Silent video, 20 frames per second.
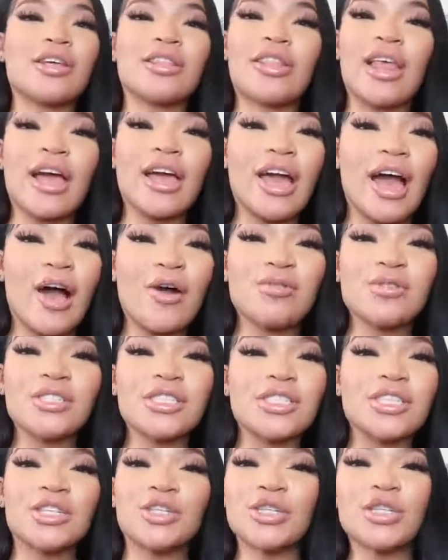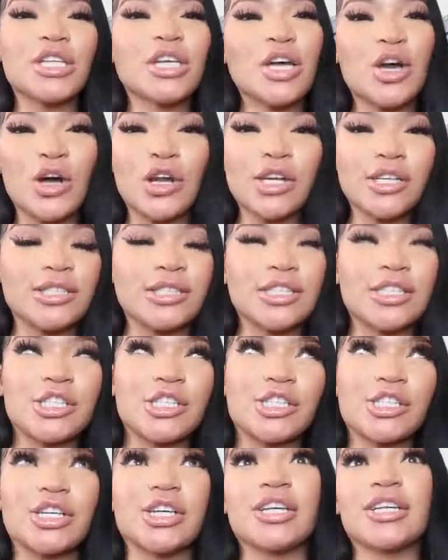like i was literally on a
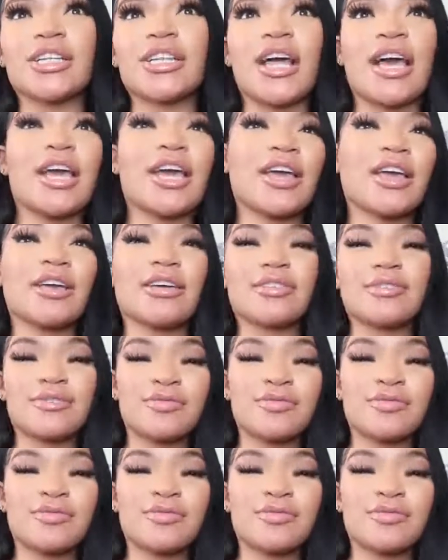t-shirt like